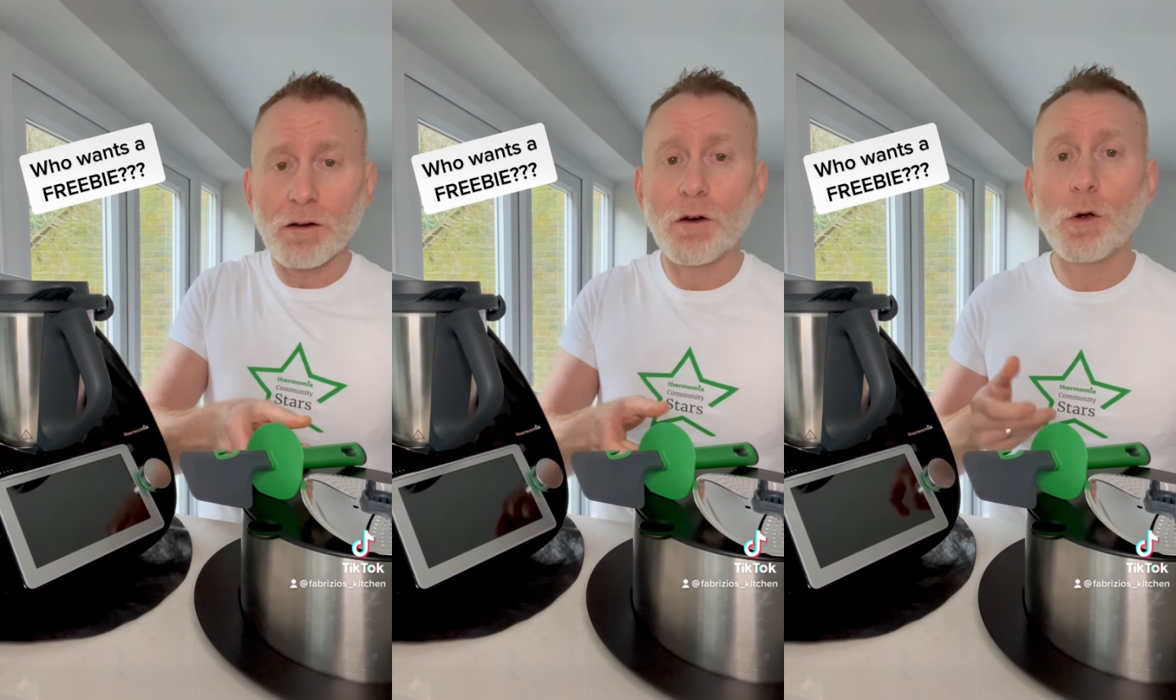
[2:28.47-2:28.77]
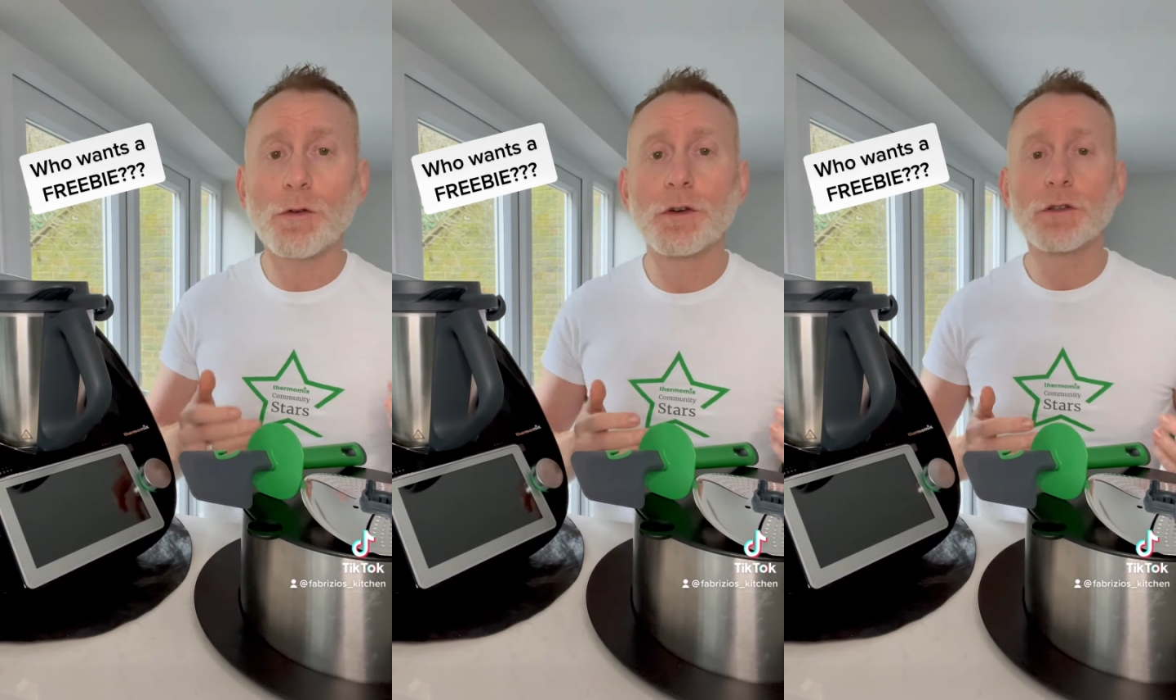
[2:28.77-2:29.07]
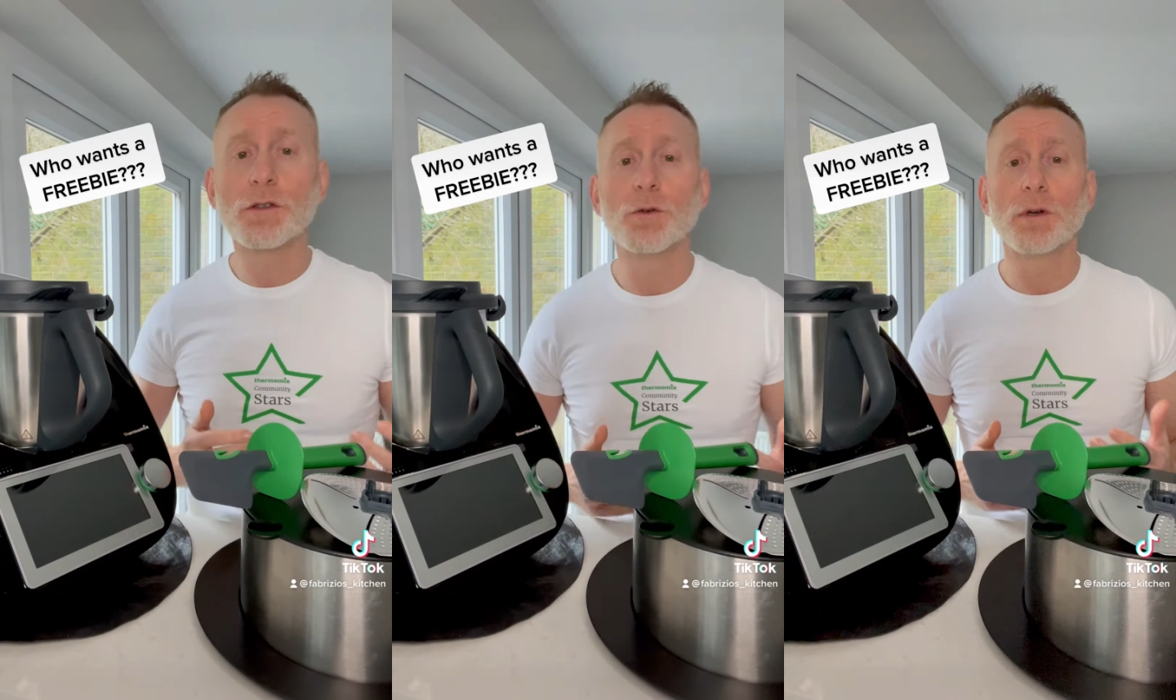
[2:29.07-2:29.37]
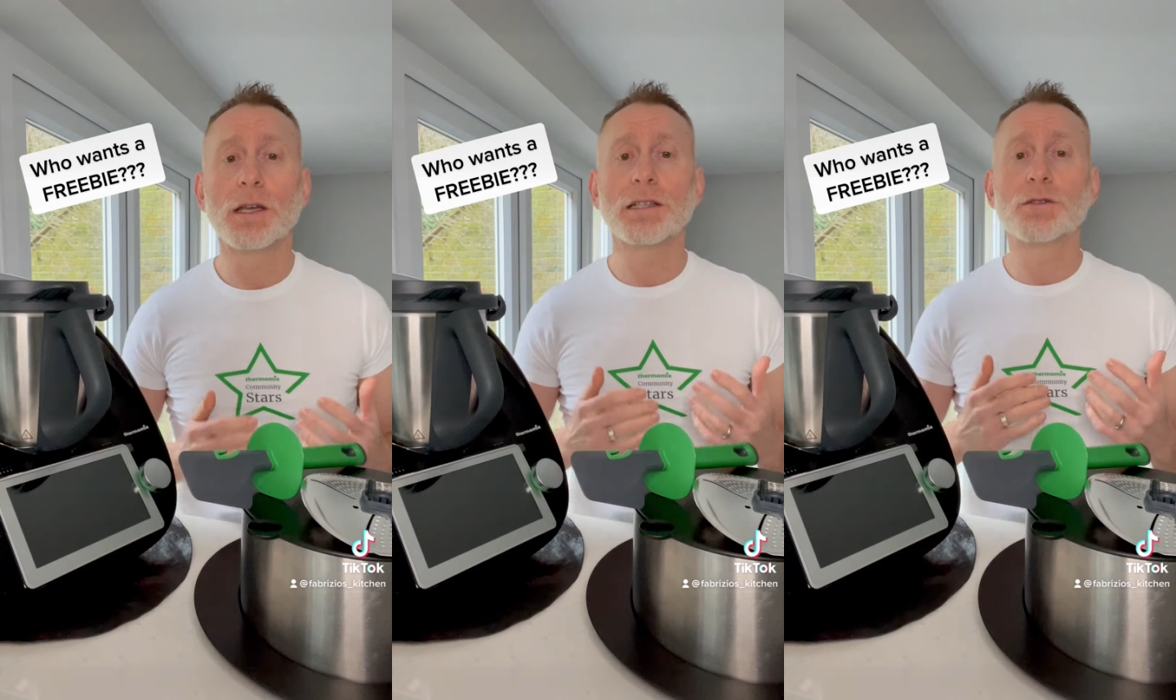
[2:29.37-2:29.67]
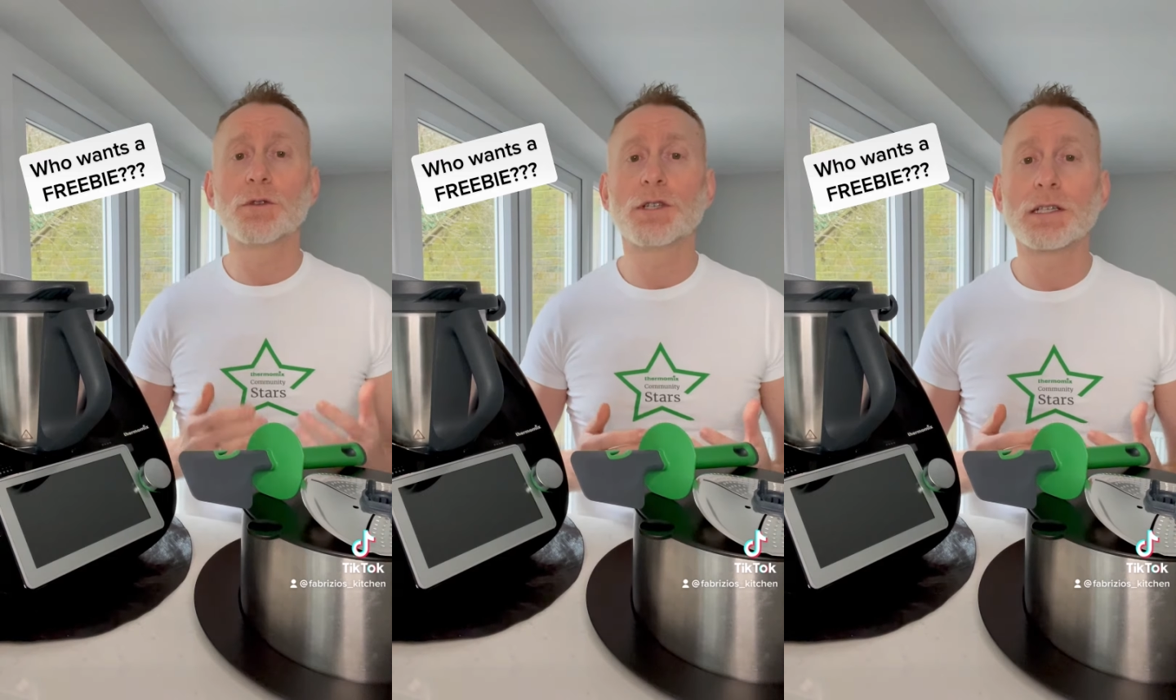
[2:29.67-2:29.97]
All you've got to do is
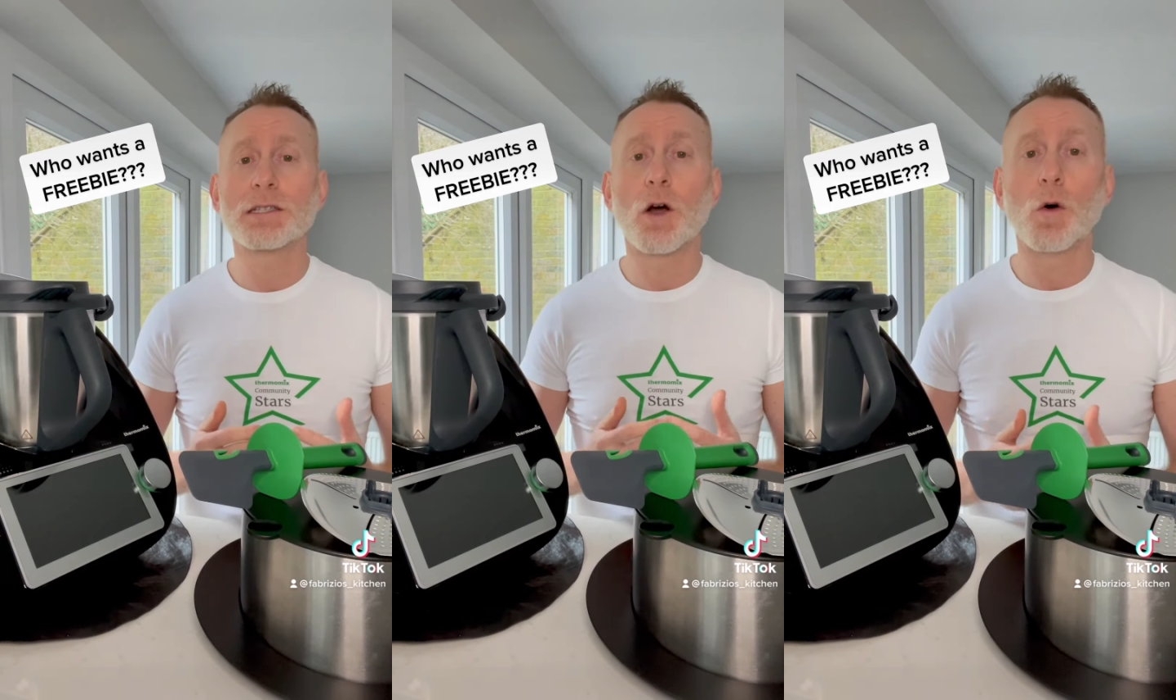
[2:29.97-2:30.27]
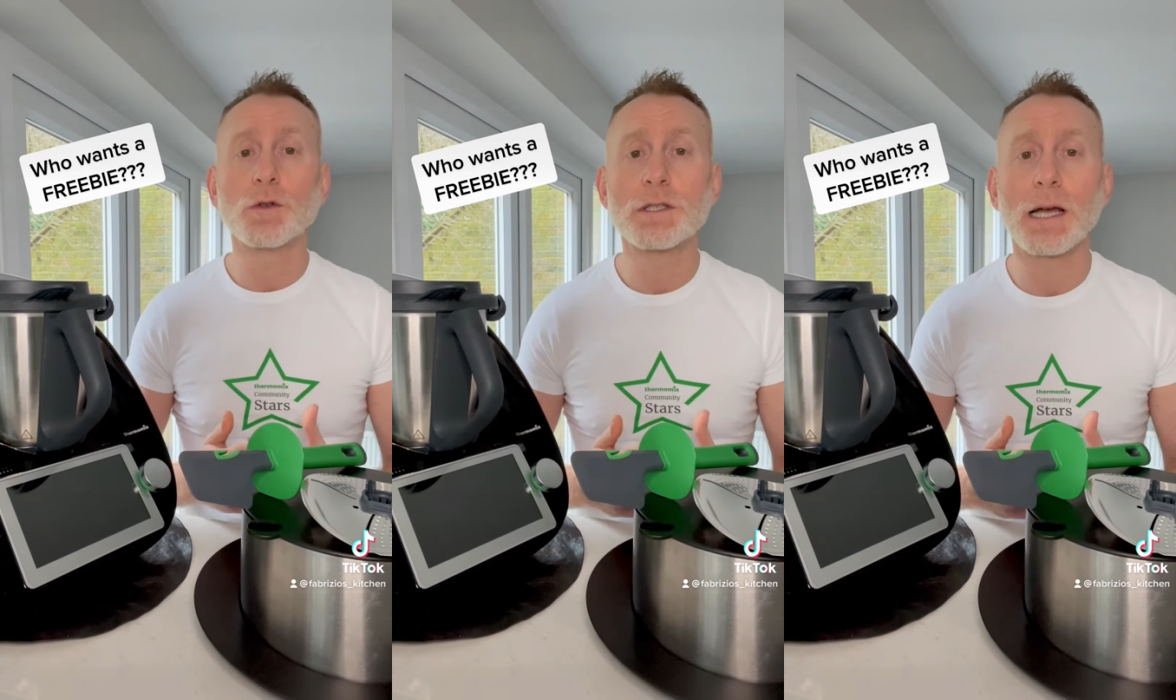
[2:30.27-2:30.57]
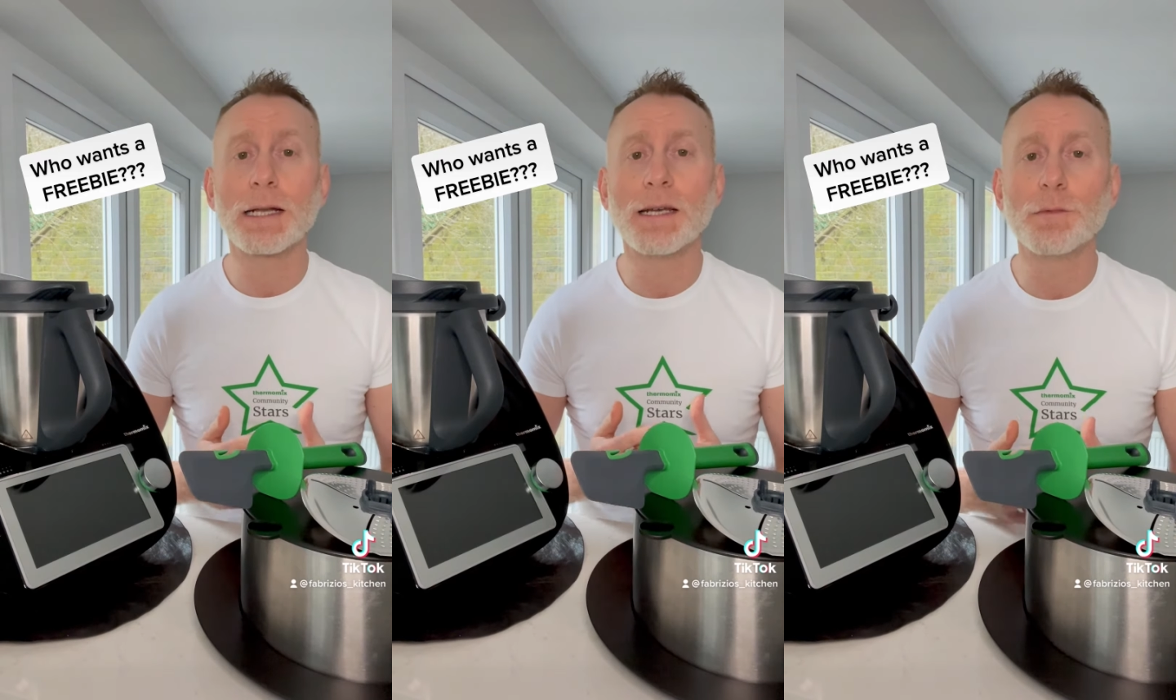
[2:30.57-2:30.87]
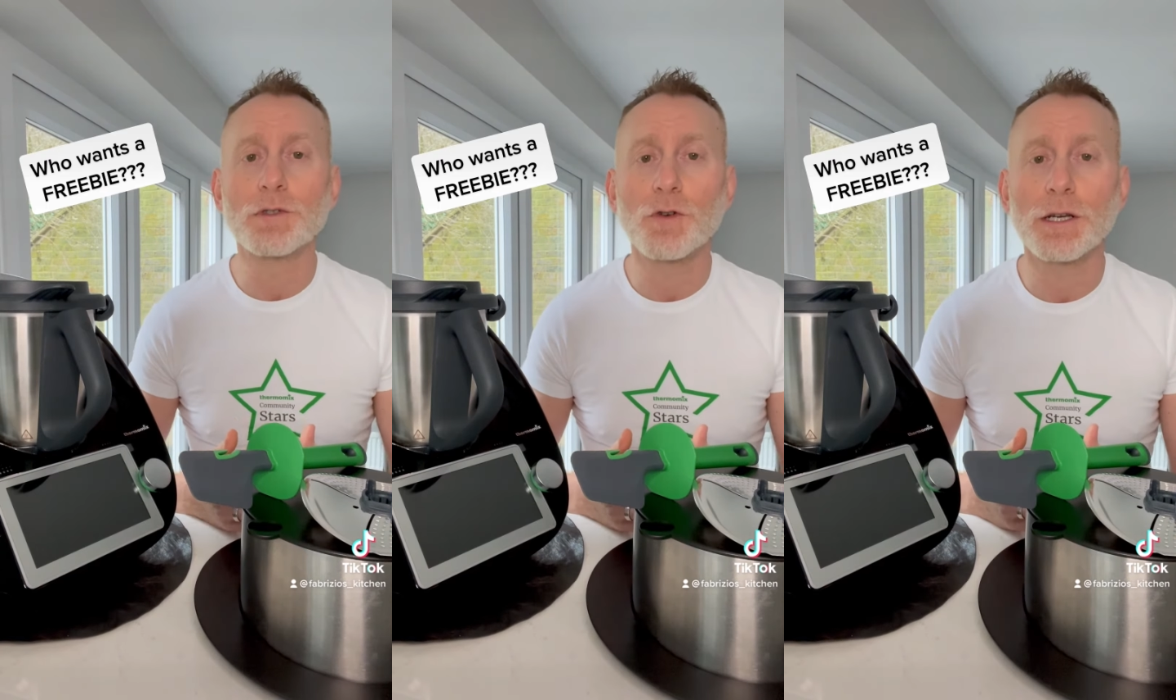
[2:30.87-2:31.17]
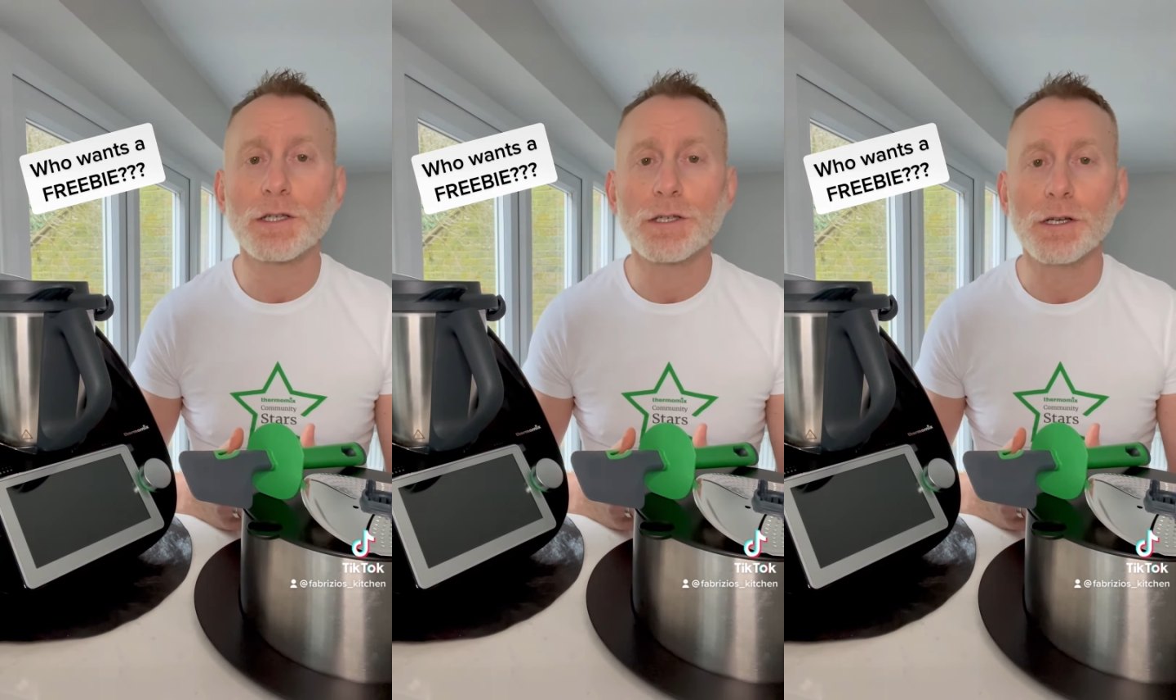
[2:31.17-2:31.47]
to just host a
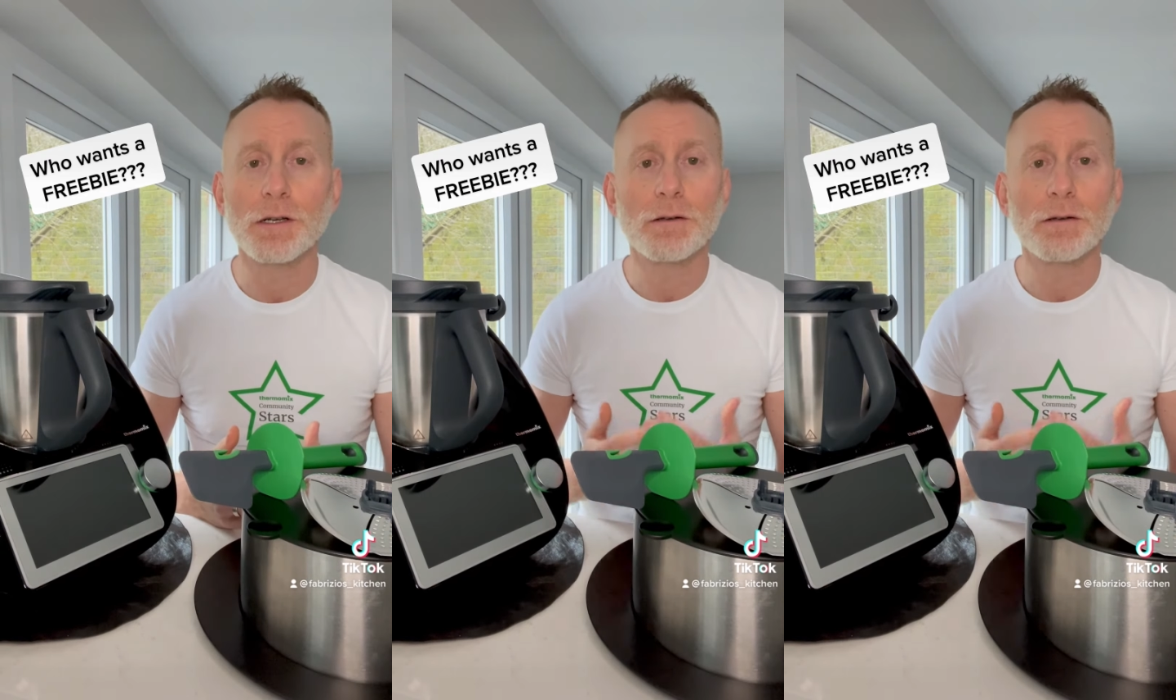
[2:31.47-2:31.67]
demonstration.